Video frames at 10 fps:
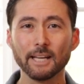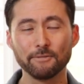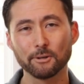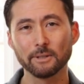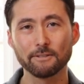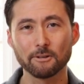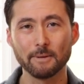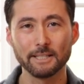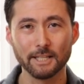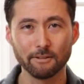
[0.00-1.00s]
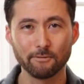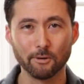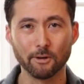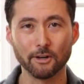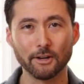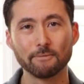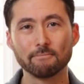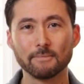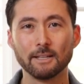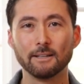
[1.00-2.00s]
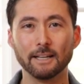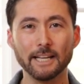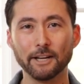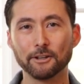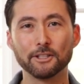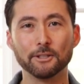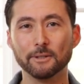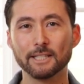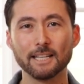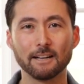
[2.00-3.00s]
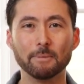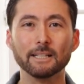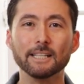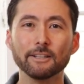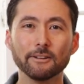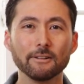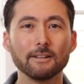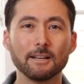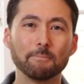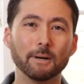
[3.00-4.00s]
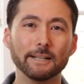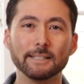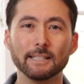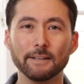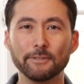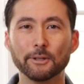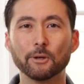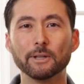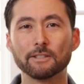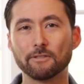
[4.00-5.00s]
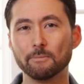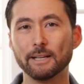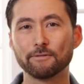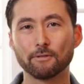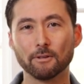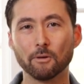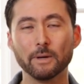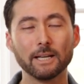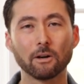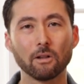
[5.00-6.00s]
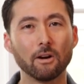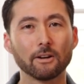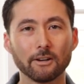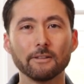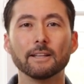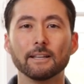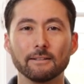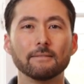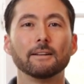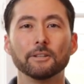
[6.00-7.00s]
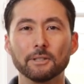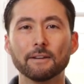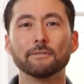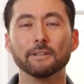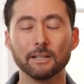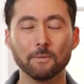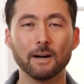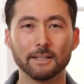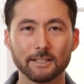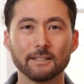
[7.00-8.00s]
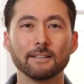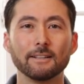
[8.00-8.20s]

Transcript: If you're only fermenting for a day or two, it's not a big deal, but if you're going to ferment for a week or longer, then you definitely want